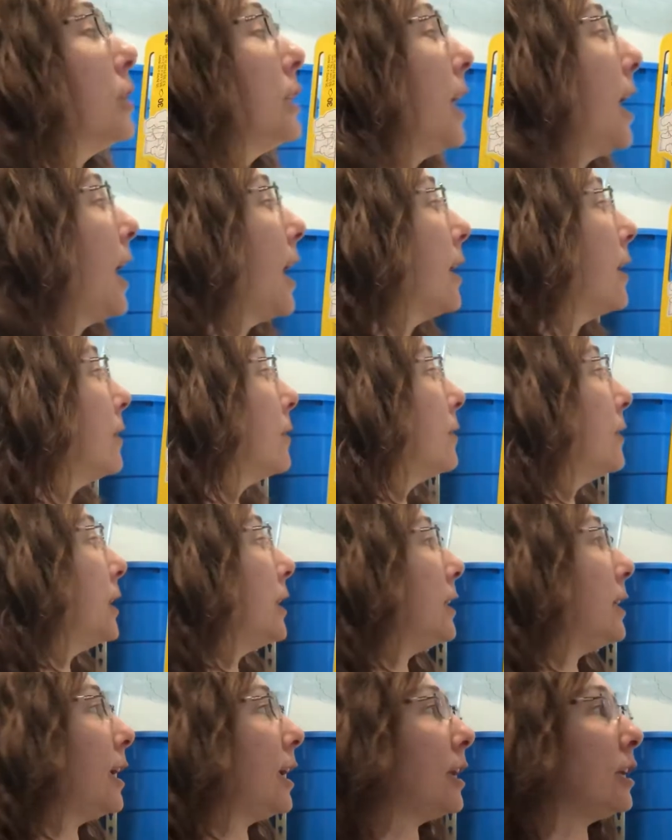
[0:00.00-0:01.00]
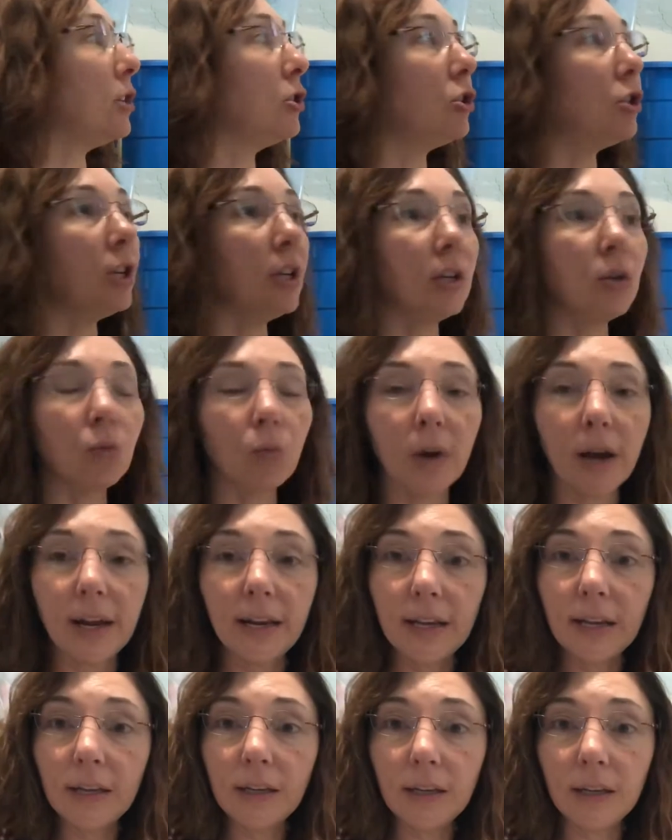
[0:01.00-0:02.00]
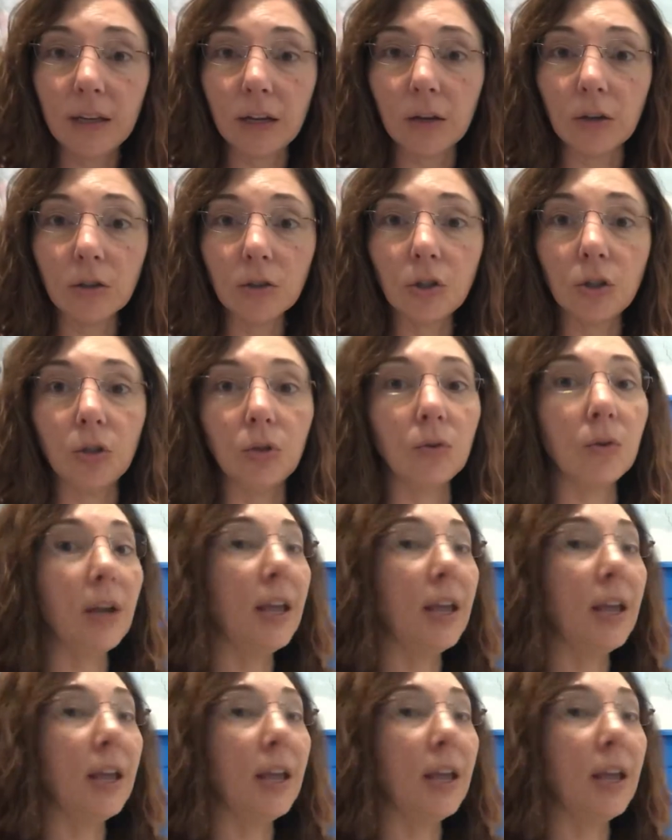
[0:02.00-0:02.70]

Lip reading: have engaged in writing here too,